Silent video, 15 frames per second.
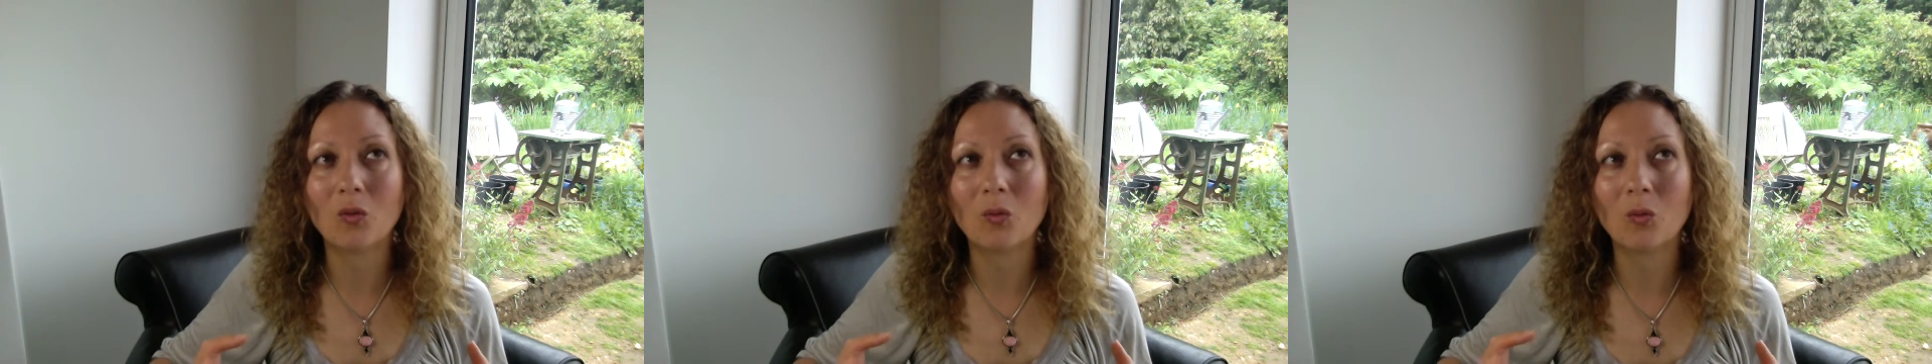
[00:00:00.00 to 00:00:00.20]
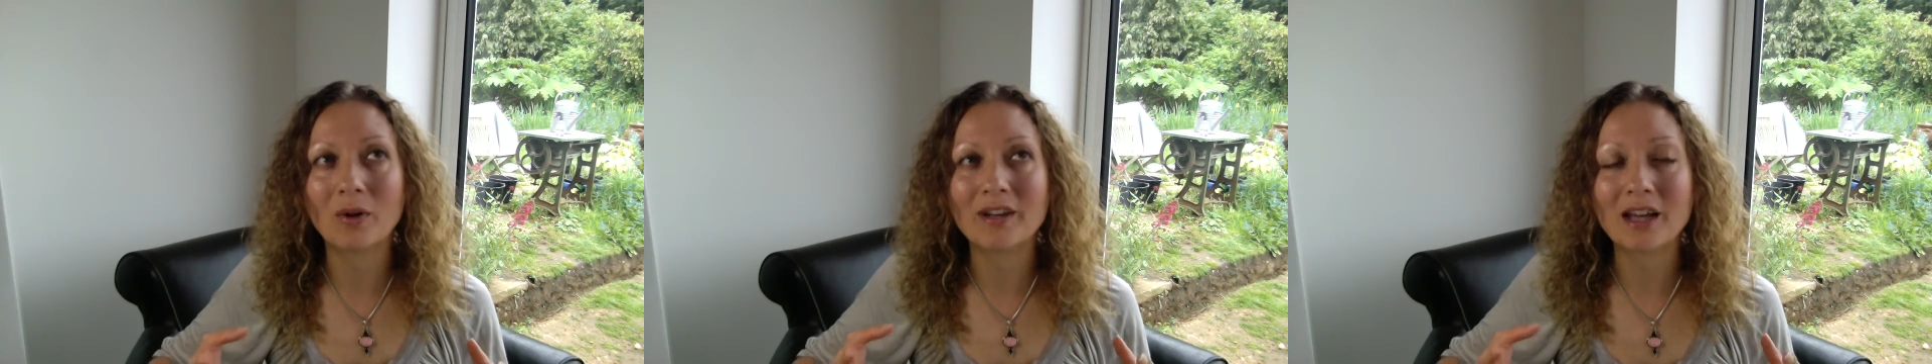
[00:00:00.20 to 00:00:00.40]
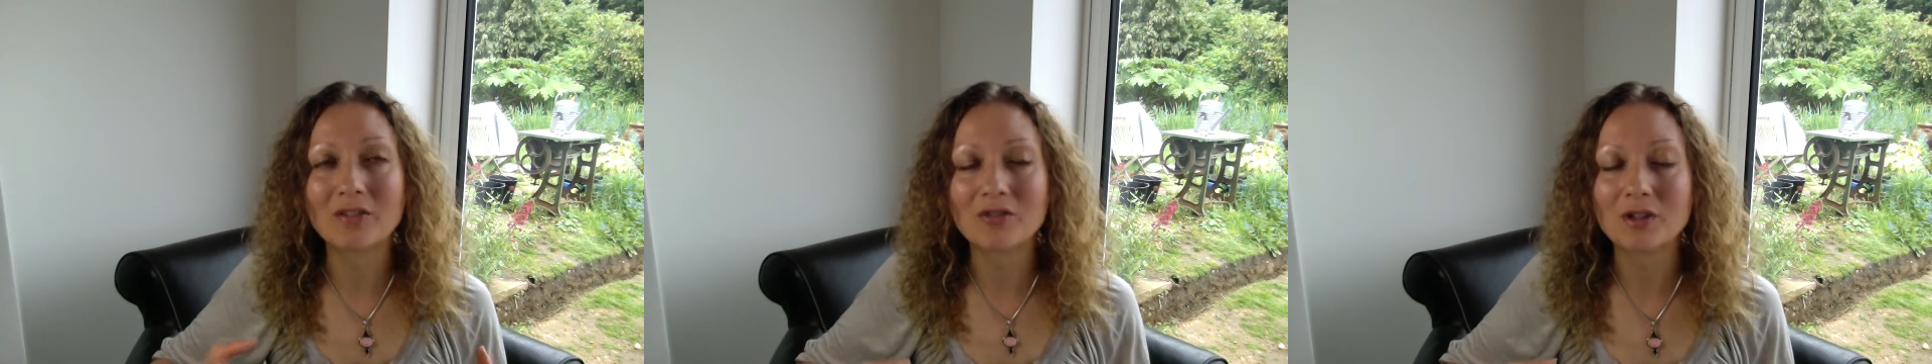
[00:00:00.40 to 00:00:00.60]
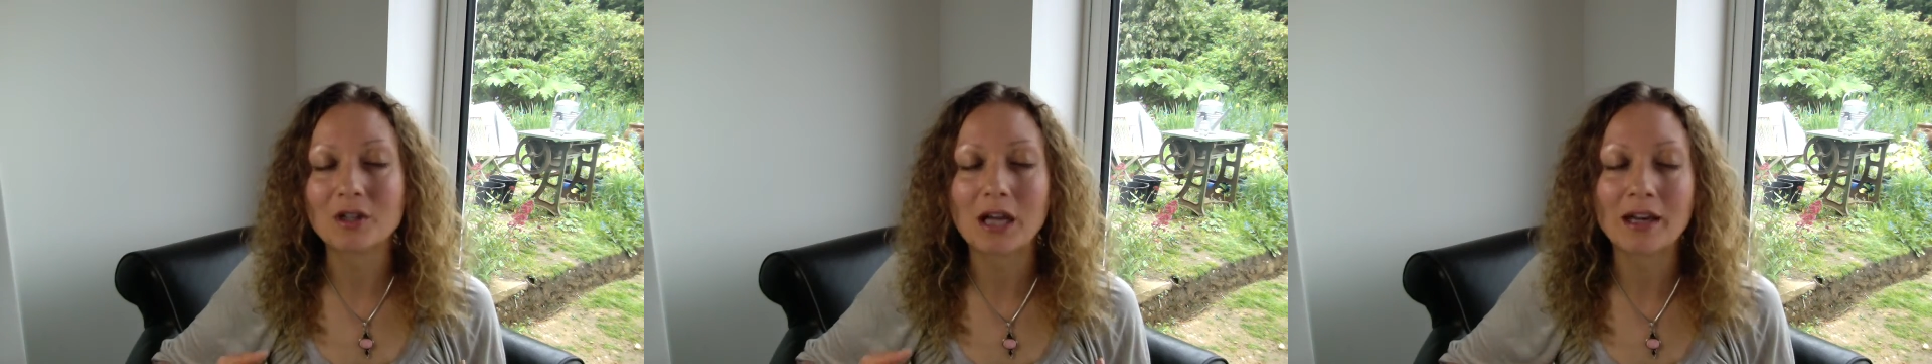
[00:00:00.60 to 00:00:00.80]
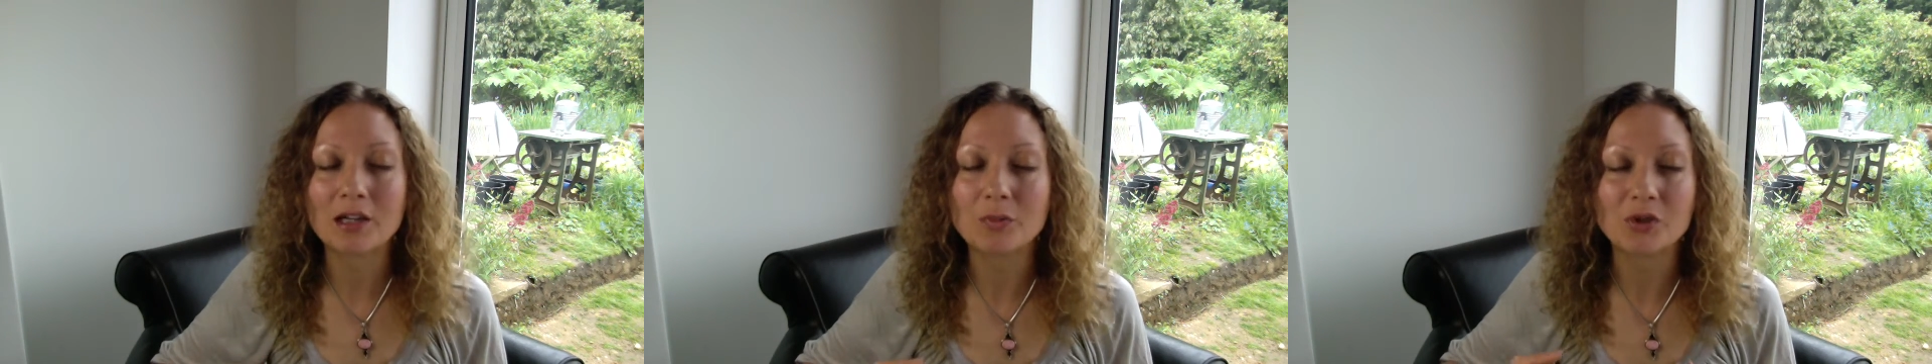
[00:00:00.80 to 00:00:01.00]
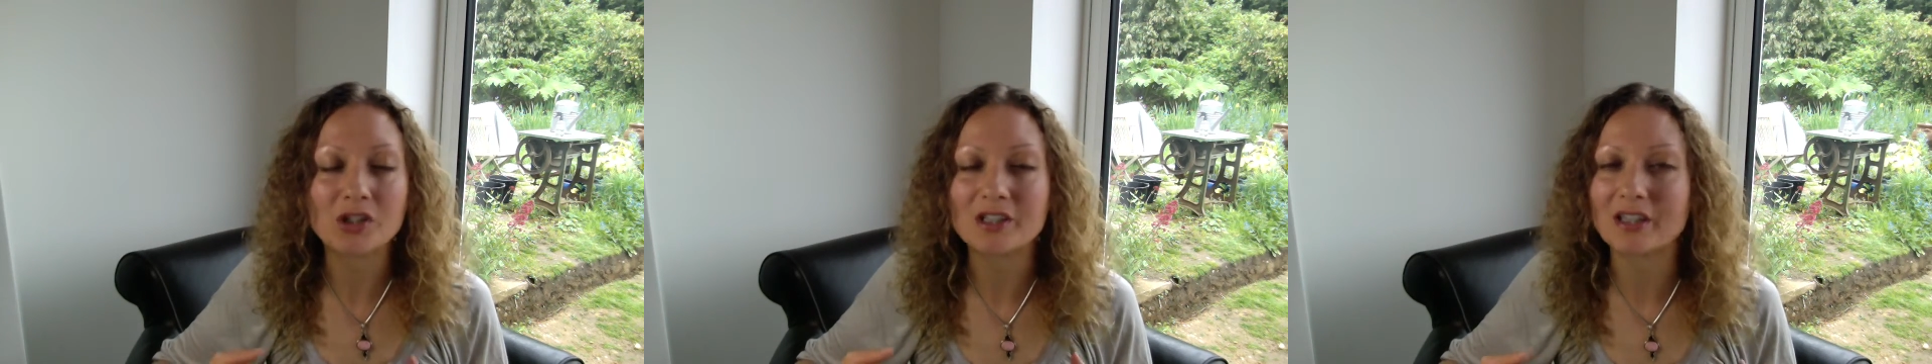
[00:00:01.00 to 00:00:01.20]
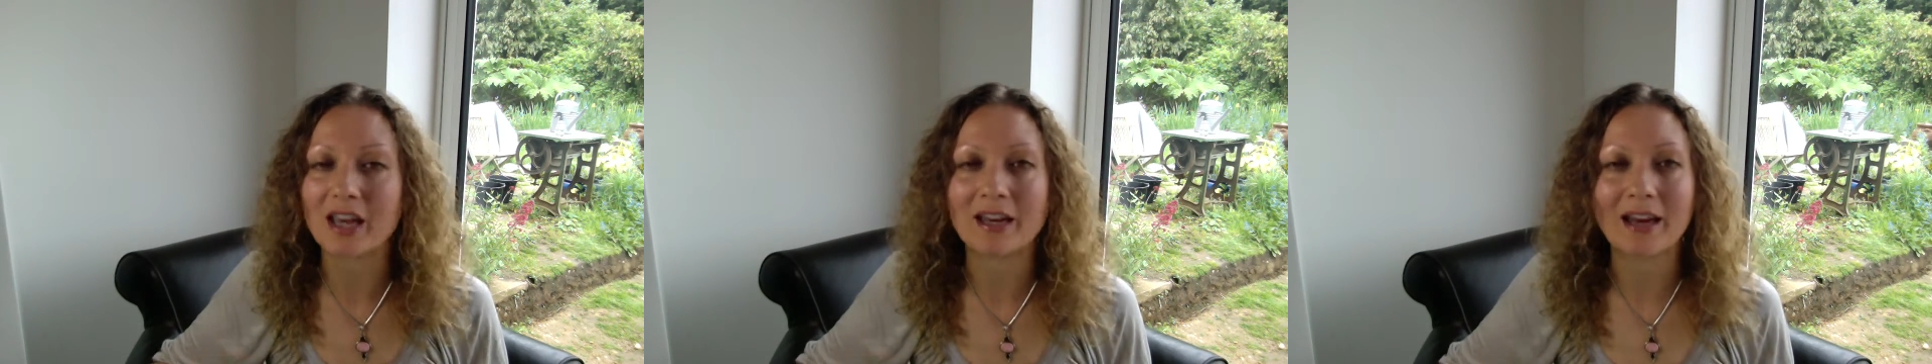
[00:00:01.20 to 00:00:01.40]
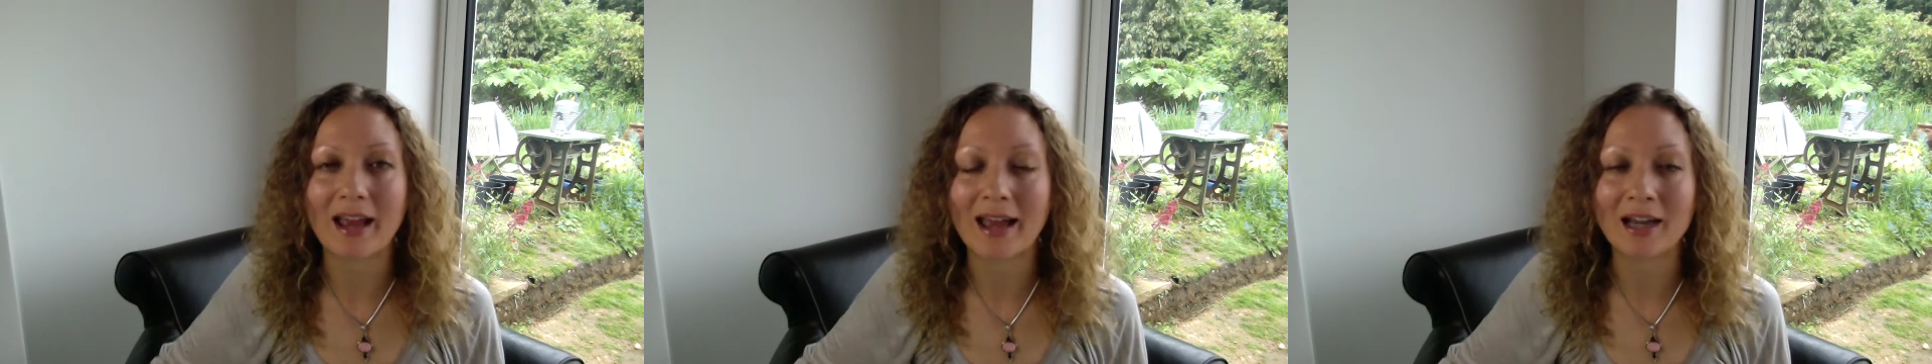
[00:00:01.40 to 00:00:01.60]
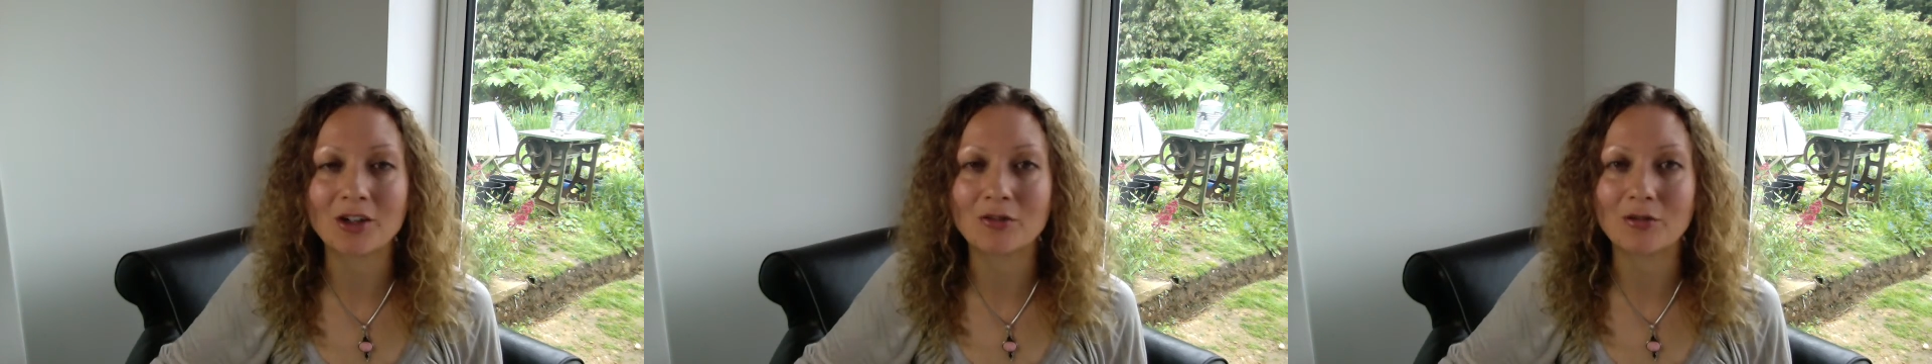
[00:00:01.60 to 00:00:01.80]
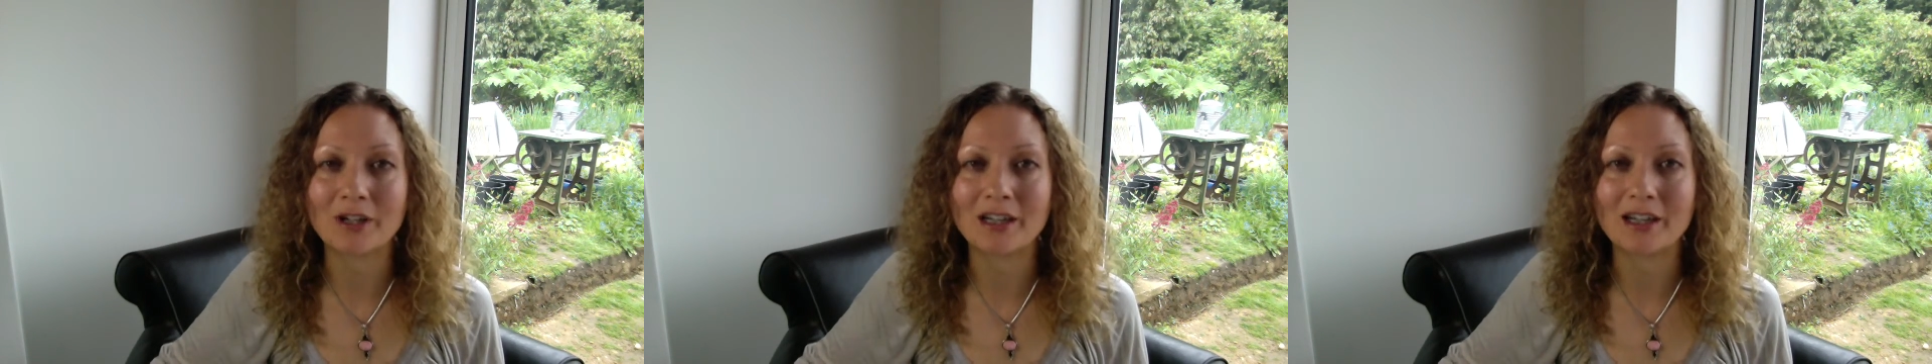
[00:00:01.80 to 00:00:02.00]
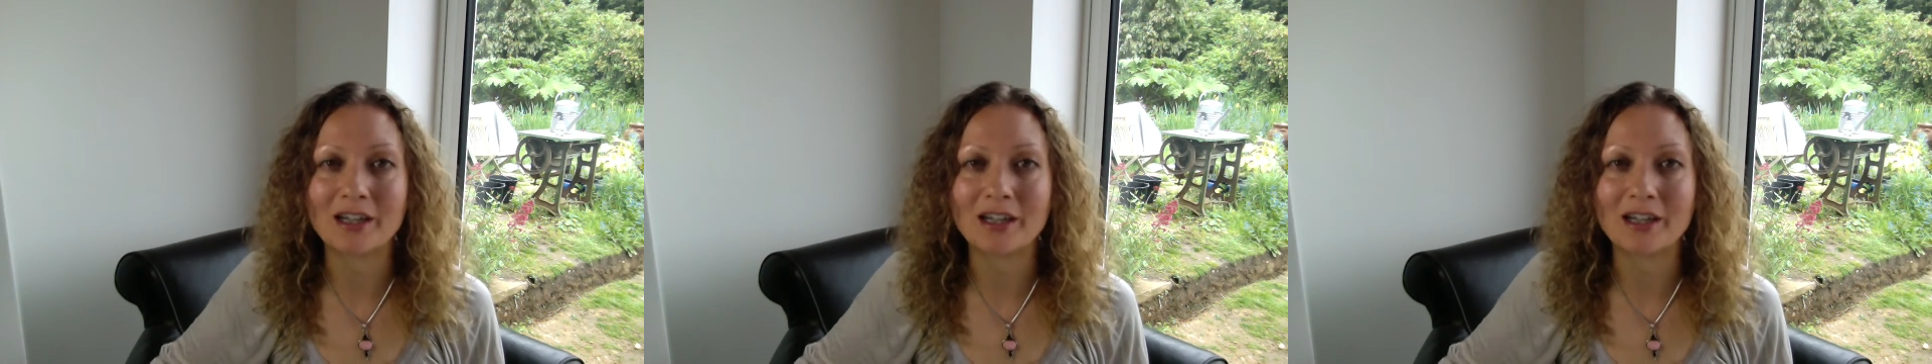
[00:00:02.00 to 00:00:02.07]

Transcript: whenever anybody's getting angry,